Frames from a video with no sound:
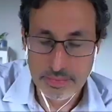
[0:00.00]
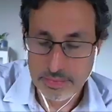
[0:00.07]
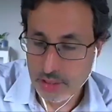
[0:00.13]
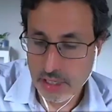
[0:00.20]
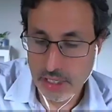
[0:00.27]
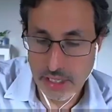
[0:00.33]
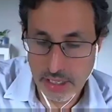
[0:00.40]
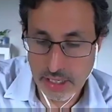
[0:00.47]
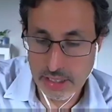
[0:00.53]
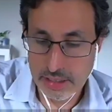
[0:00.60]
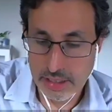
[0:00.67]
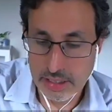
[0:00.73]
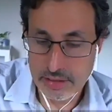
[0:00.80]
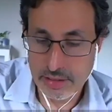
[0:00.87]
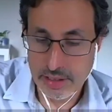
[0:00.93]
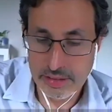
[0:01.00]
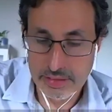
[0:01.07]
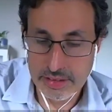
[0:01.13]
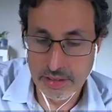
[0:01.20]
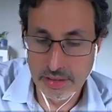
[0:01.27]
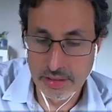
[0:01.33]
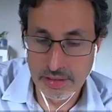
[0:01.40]
no, I, I, that's right.
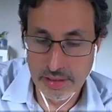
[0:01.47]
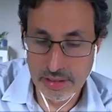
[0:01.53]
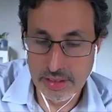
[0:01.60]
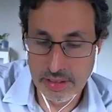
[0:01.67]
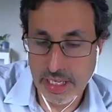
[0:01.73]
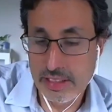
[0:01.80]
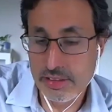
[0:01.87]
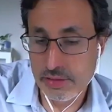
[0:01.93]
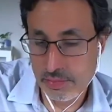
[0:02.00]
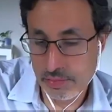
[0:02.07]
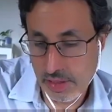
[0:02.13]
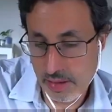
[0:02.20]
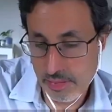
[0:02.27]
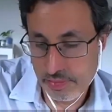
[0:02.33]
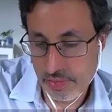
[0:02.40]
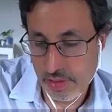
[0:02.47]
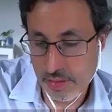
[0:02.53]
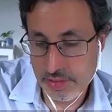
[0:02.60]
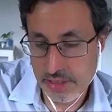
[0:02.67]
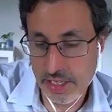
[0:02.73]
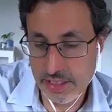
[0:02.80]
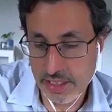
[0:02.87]
So that's, that's what I'm
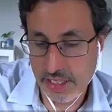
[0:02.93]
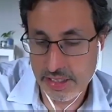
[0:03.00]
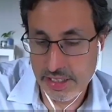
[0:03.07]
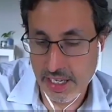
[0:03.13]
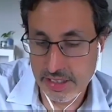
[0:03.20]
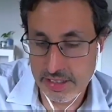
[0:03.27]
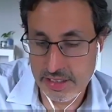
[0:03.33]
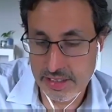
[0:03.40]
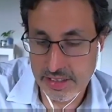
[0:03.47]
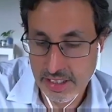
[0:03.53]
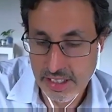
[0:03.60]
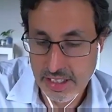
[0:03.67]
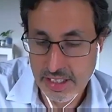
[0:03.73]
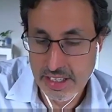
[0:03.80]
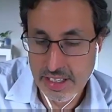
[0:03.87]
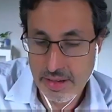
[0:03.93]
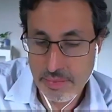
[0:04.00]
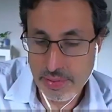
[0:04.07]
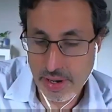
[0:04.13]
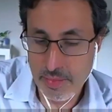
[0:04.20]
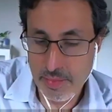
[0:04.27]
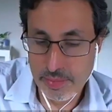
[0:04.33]
saying. Is like that's
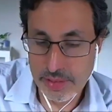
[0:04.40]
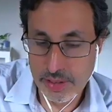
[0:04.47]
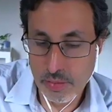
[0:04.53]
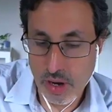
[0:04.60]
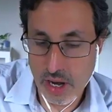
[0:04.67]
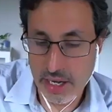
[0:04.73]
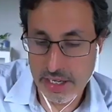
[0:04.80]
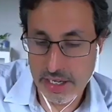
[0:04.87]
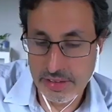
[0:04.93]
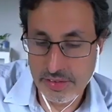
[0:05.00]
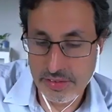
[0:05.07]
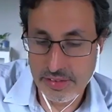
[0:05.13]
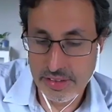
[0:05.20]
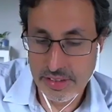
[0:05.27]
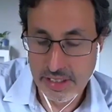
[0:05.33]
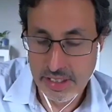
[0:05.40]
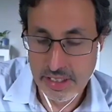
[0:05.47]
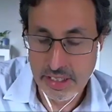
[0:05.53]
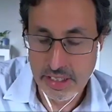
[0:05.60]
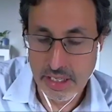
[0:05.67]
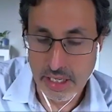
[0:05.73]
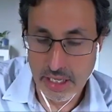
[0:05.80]
probably why it's
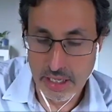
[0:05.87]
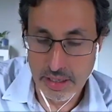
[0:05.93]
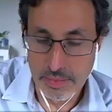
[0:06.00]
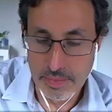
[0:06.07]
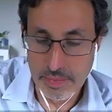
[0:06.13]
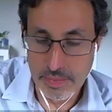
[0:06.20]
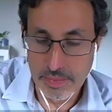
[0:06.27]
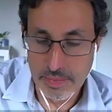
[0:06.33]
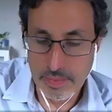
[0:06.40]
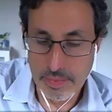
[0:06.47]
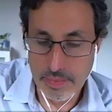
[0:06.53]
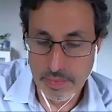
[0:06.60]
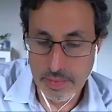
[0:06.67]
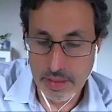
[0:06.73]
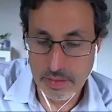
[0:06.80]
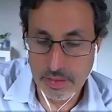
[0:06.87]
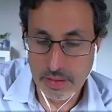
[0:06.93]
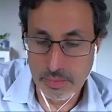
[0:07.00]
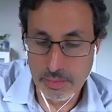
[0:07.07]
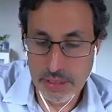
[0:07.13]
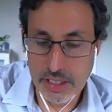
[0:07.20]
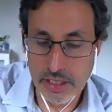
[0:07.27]
um,
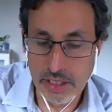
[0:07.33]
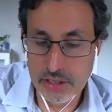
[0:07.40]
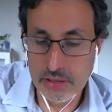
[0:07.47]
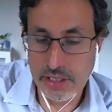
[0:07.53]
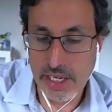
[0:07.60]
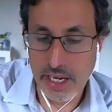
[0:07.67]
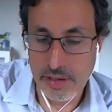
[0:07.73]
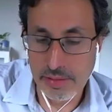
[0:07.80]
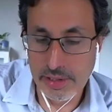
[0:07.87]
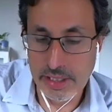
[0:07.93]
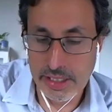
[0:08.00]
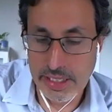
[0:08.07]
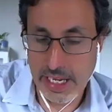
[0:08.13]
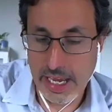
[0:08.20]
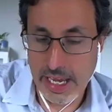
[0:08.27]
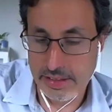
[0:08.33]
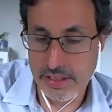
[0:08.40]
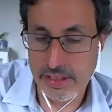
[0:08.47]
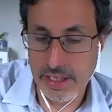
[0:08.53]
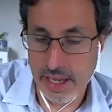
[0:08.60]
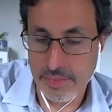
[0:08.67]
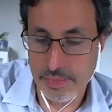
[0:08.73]
because you can't really get to
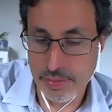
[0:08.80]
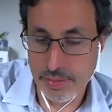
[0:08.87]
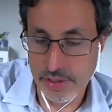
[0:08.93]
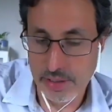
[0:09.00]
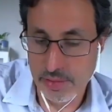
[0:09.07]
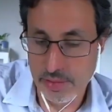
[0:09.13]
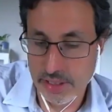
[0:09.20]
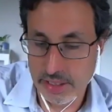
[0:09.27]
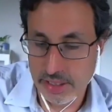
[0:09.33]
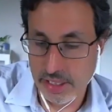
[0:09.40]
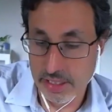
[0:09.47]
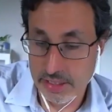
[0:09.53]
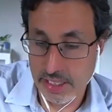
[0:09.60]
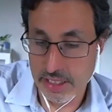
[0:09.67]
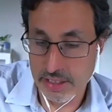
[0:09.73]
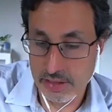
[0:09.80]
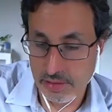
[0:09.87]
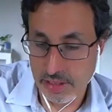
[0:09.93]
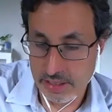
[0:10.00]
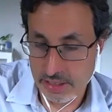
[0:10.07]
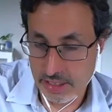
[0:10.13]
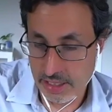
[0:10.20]
that point where it, it gets
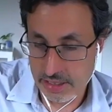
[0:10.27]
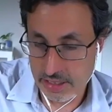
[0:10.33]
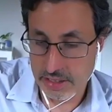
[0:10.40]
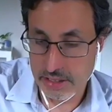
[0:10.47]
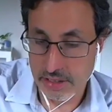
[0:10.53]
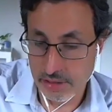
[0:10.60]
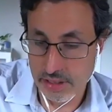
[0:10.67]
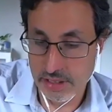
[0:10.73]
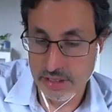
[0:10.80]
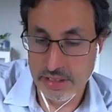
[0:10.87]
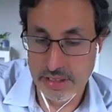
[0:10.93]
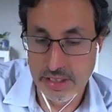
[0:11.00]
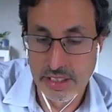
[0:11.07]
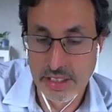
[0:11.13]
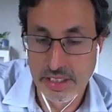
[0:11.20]
gets as good as